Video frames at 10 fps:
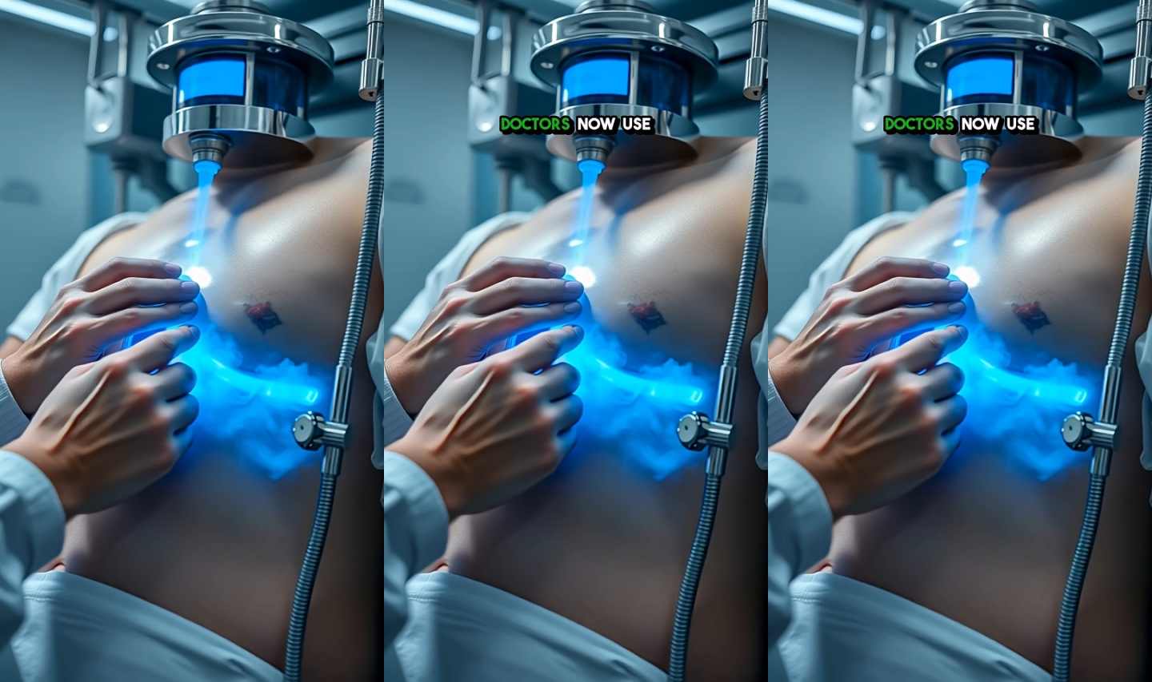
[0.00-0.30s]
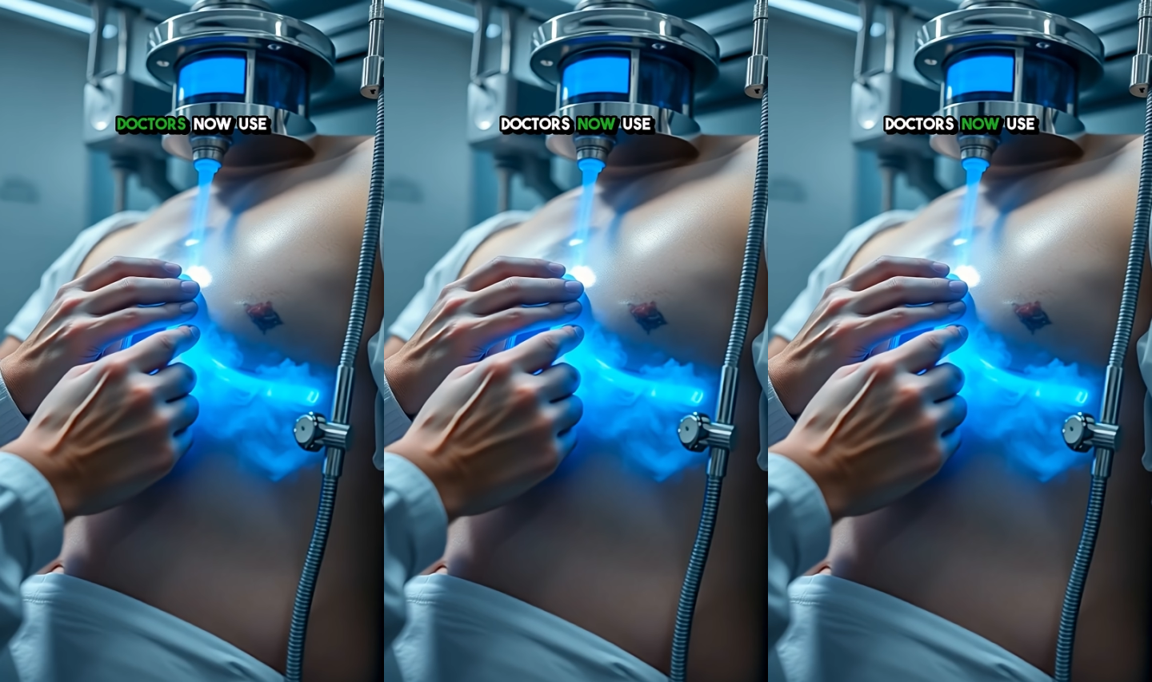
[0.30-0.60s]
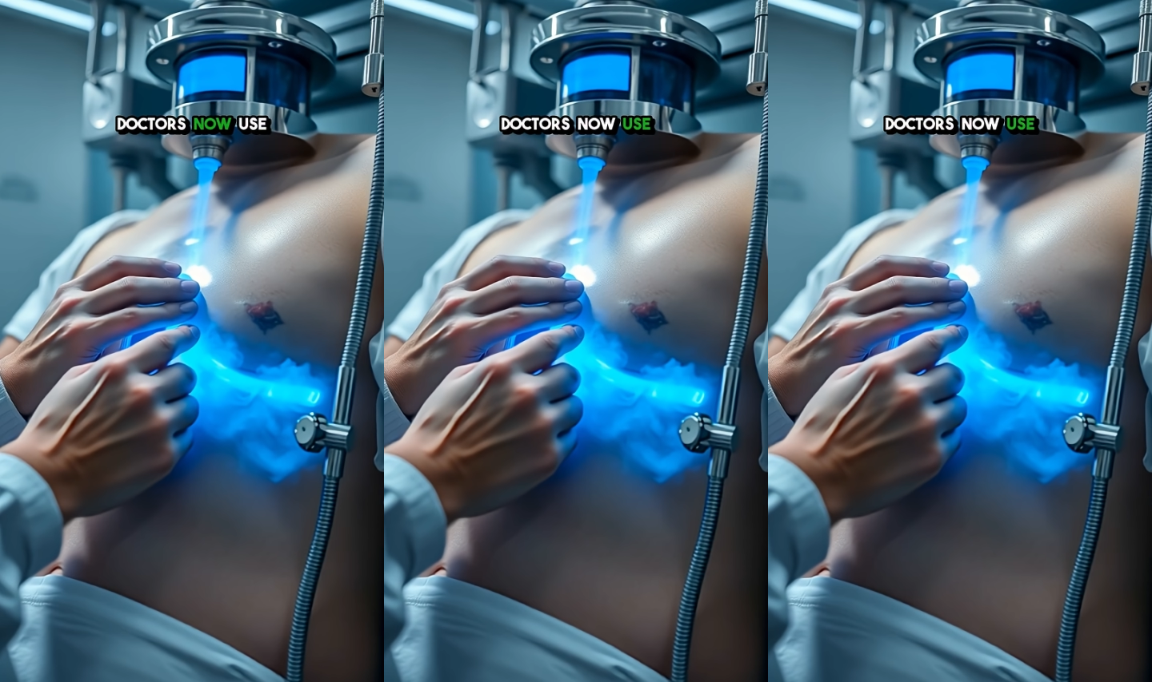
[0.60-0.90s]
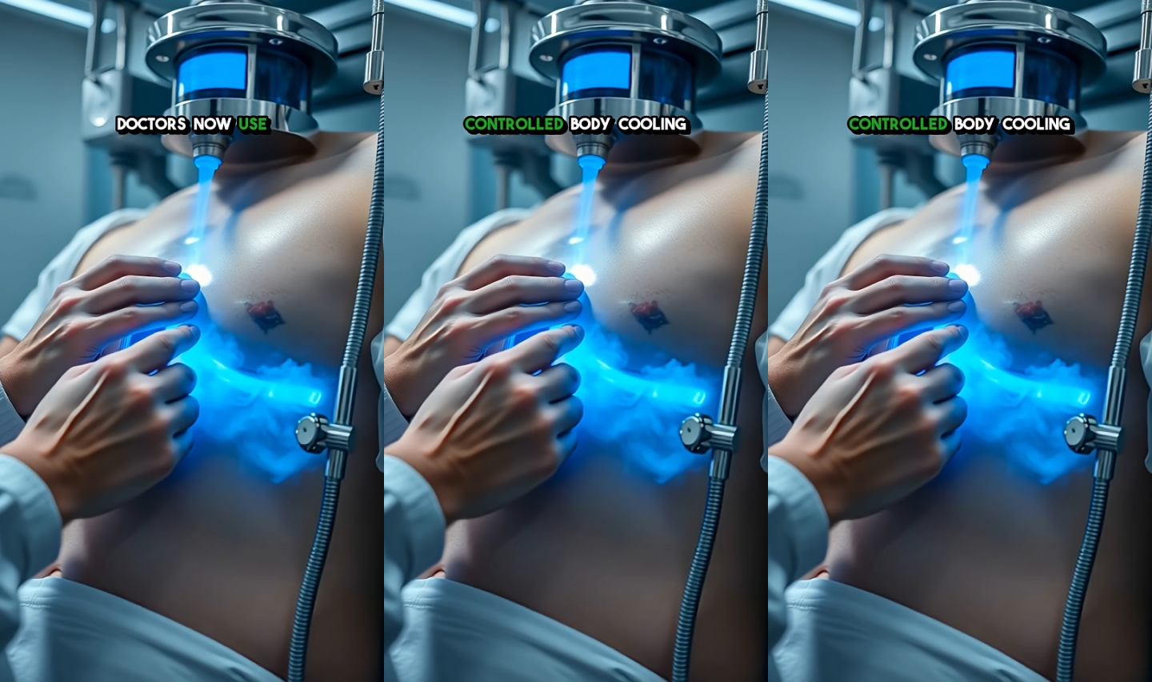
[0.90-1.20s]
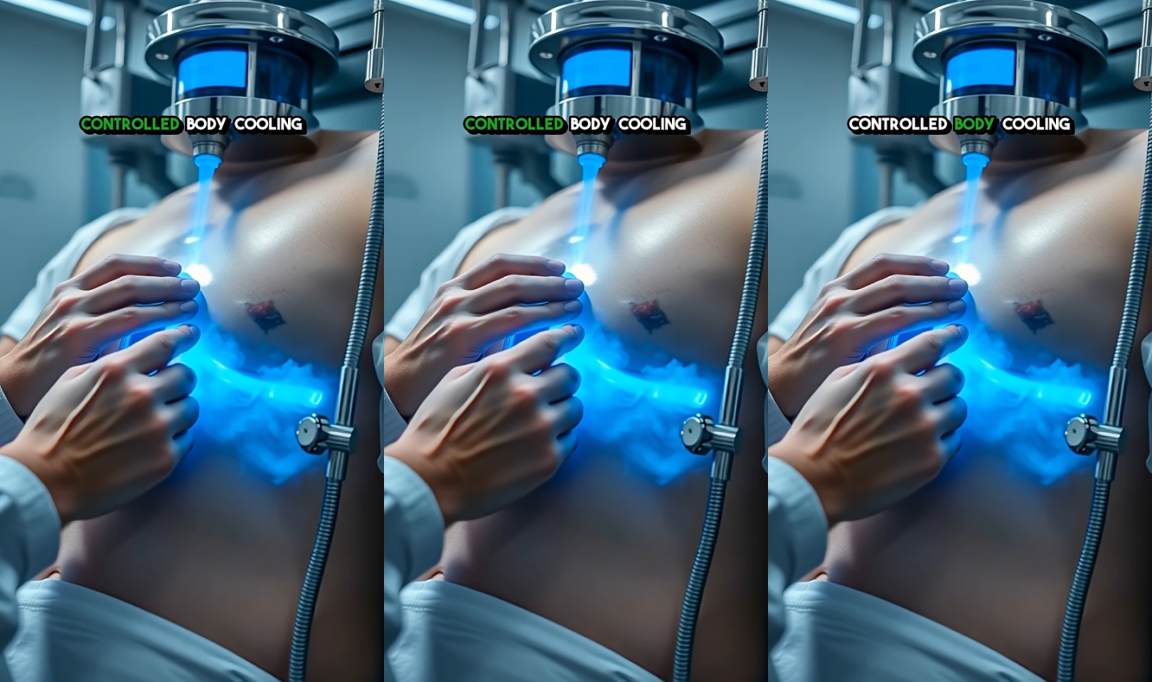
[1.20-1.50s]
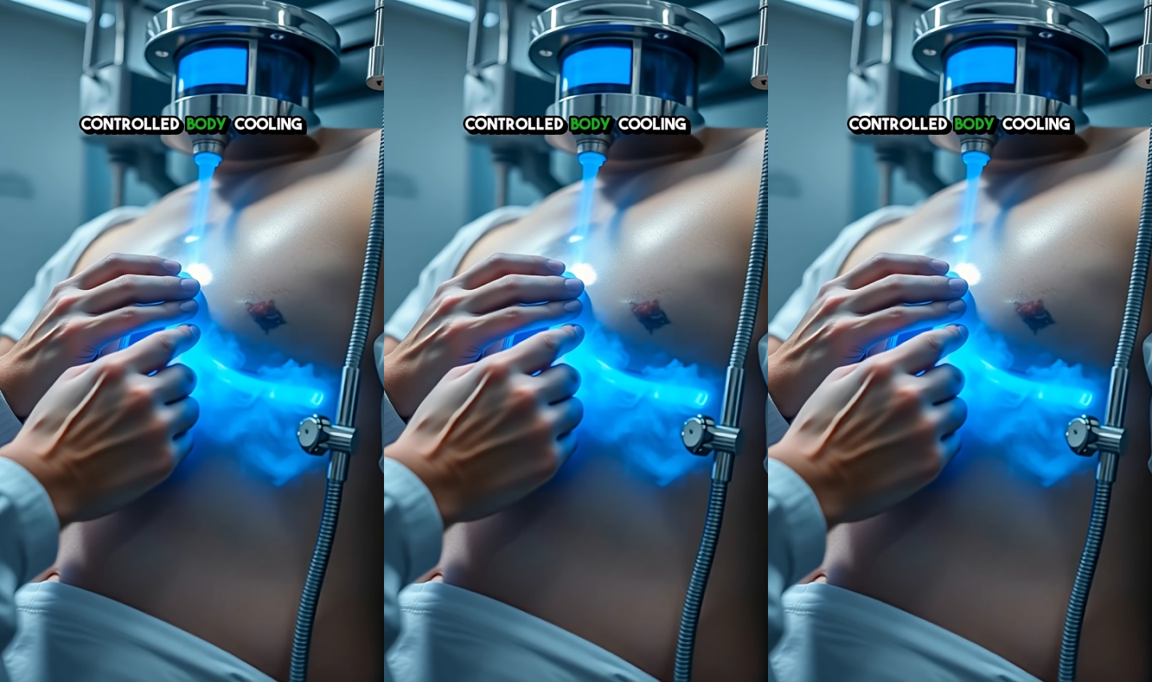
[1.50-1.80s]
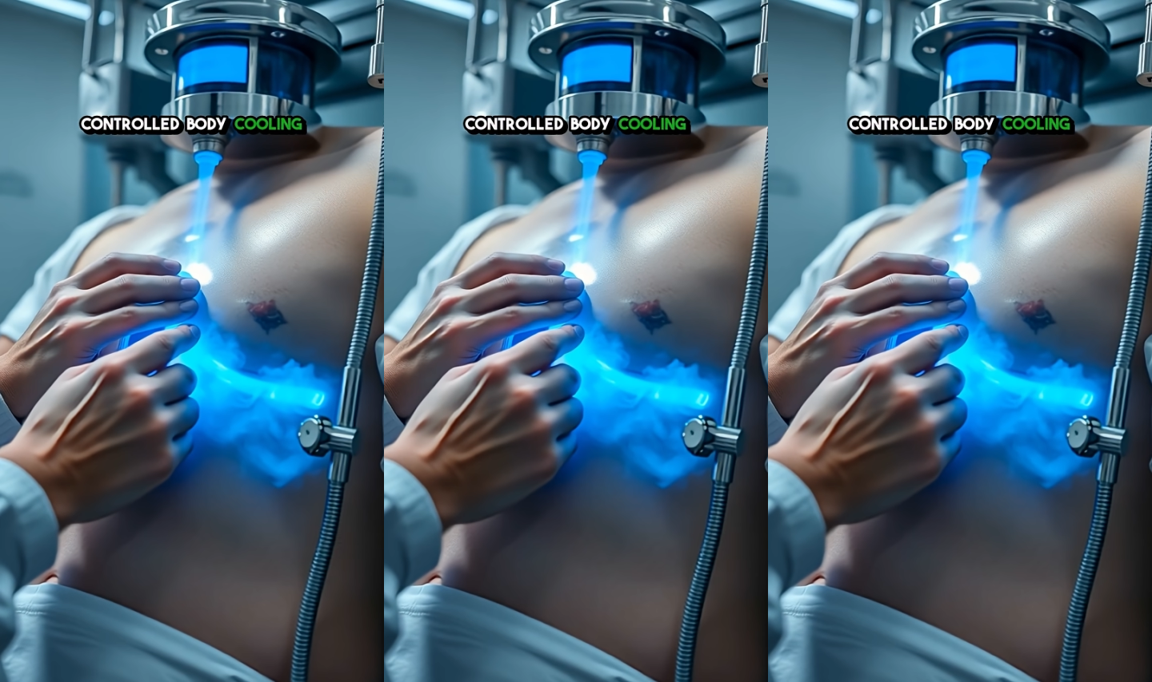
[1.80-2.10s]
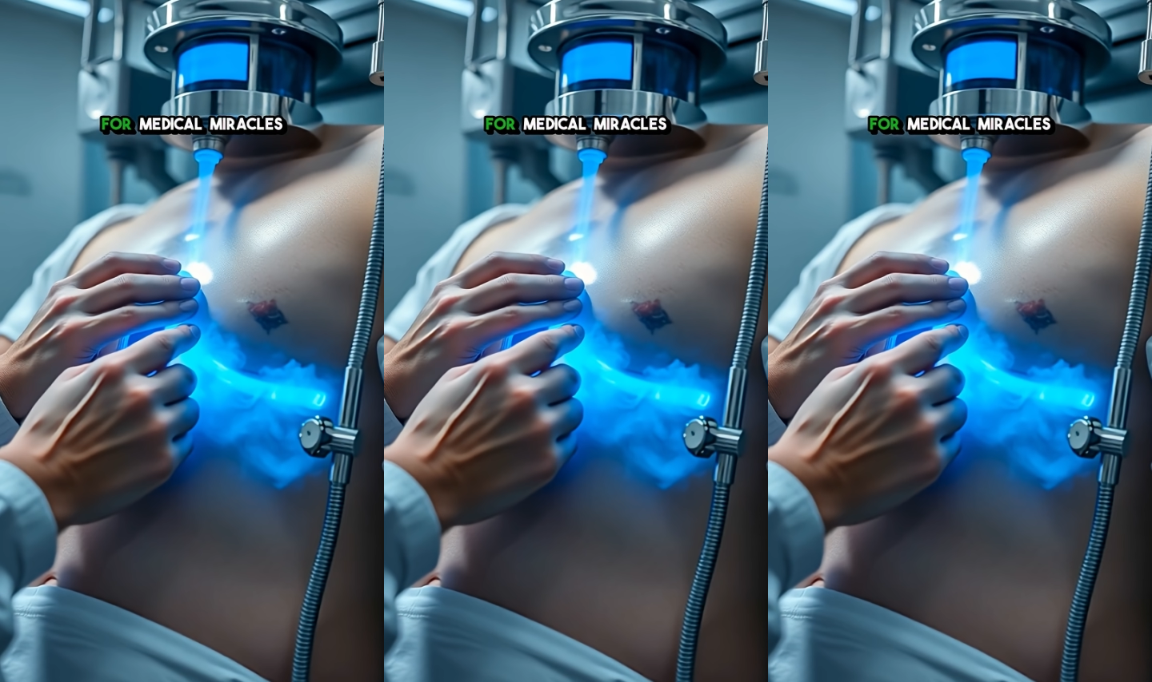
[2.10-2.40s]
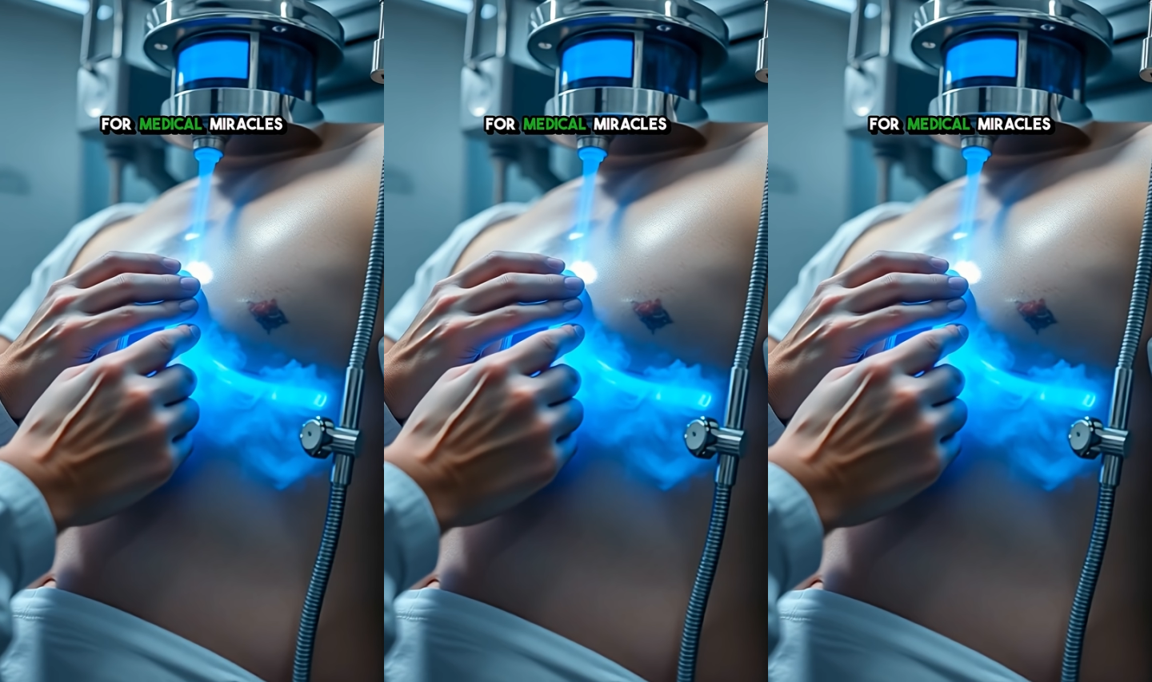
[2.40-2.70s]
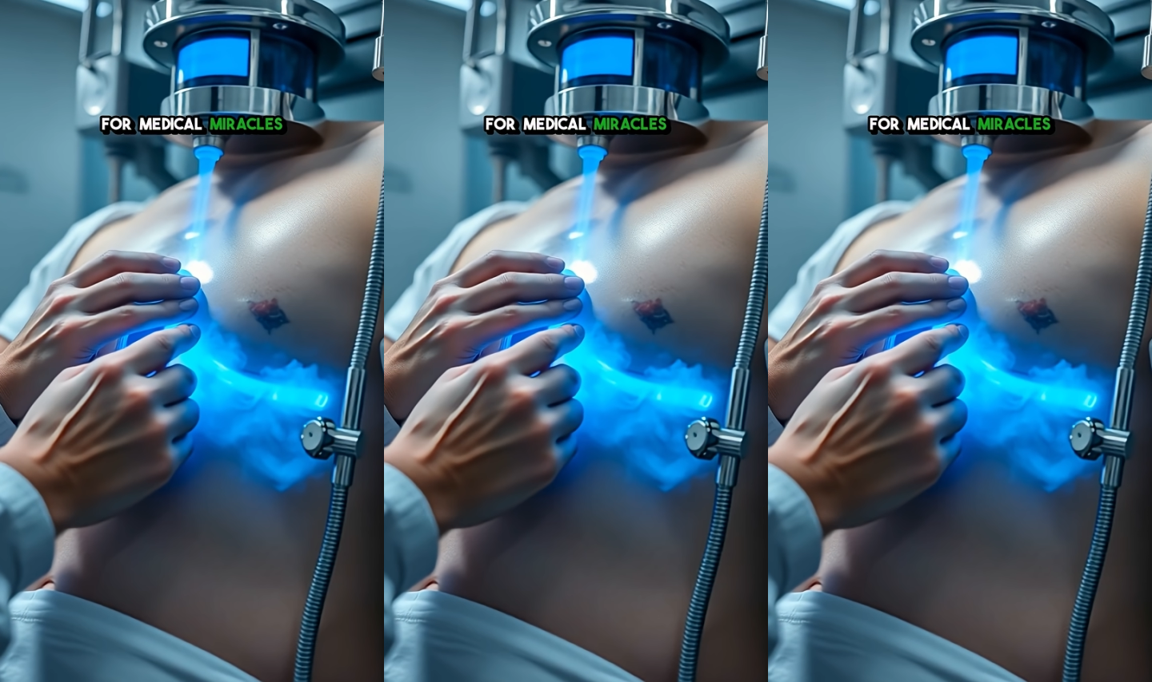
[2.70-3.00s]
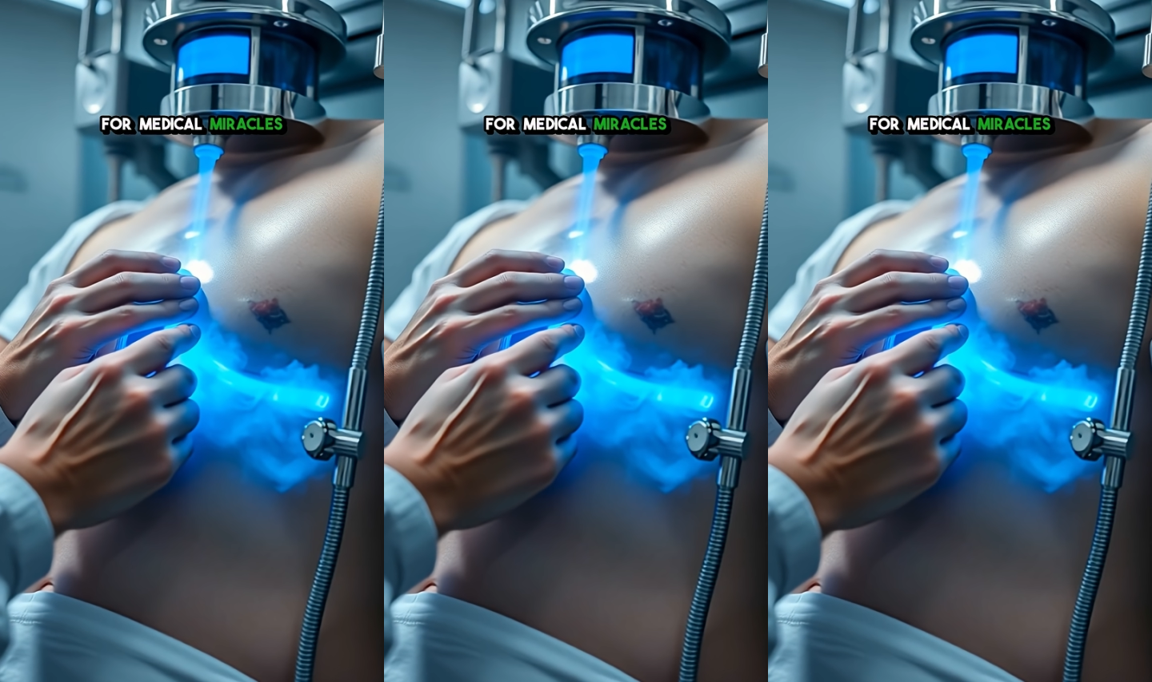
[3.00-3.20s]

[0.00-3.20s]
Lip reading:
No face is visible, so there are no lips to read.